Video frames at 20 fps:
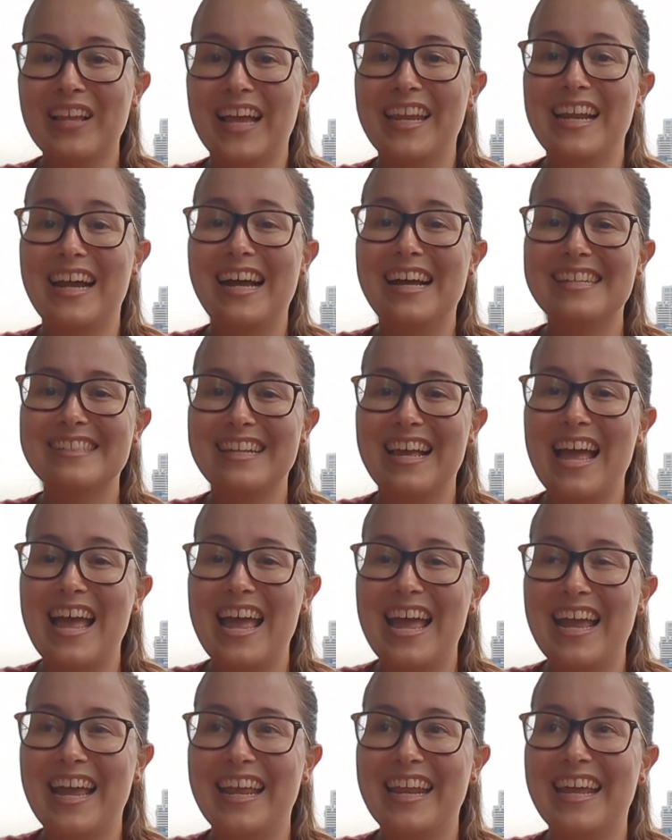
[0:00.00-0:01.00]
And as
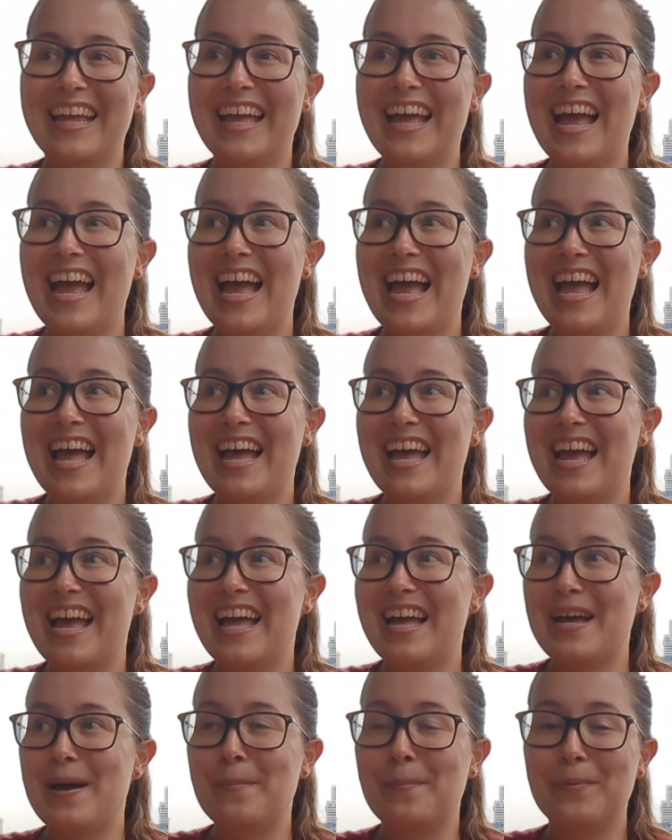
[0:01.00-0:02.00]
a,
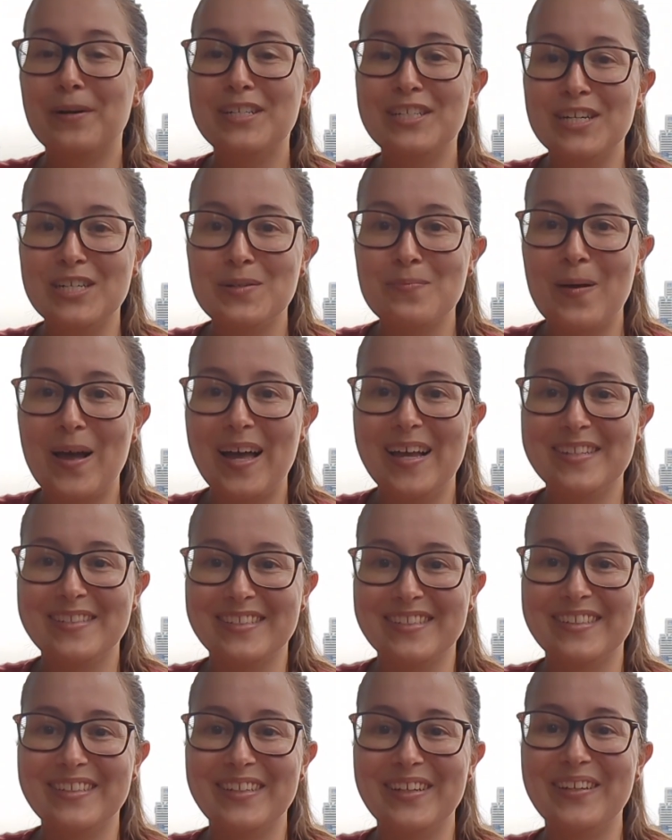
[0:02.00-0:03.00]
a, a British
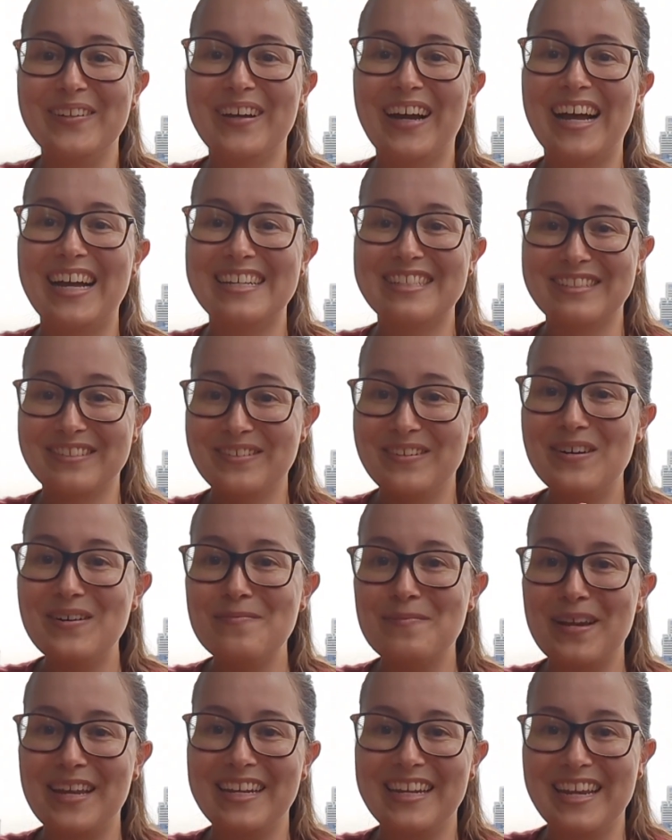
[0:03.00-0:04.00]
person who has
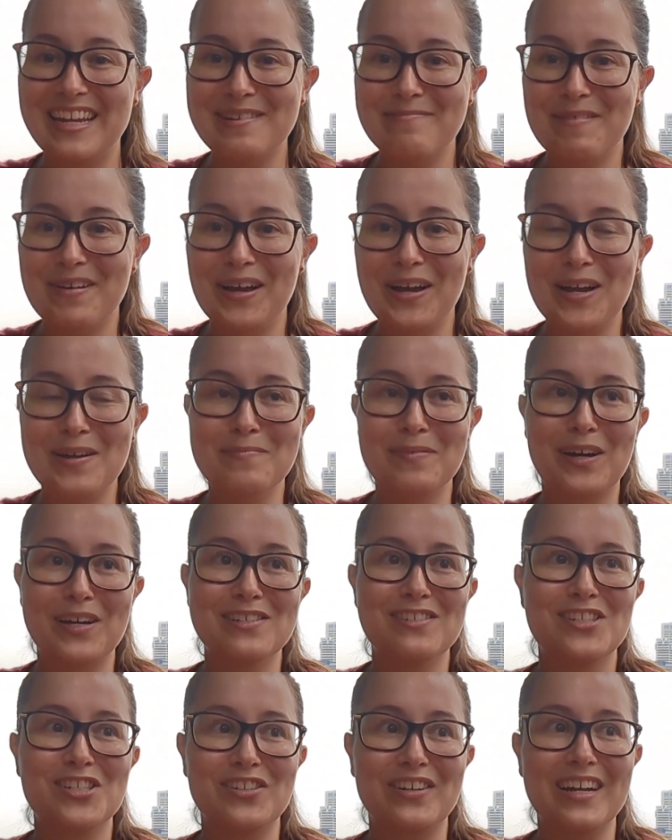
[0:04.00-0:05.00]
not been in my home
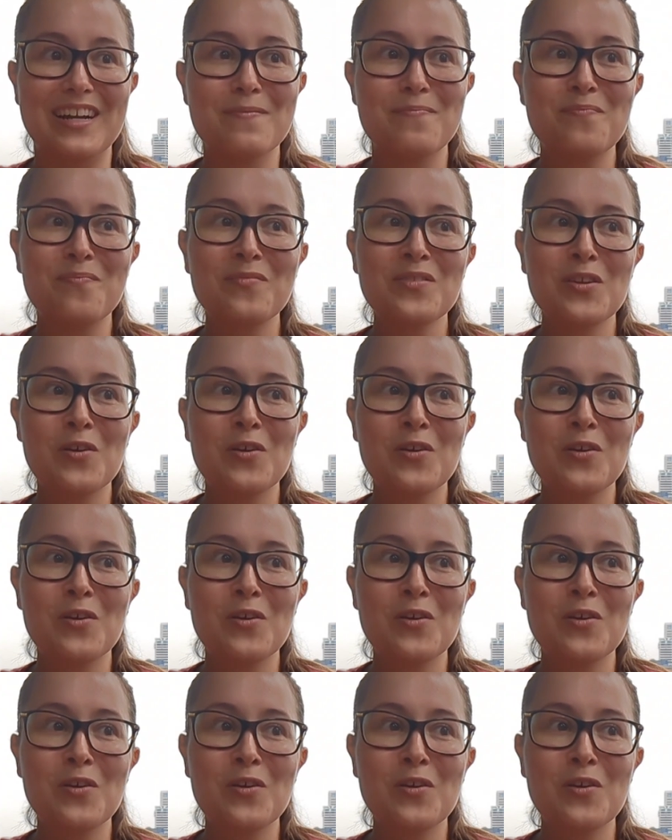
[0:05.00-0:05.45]
country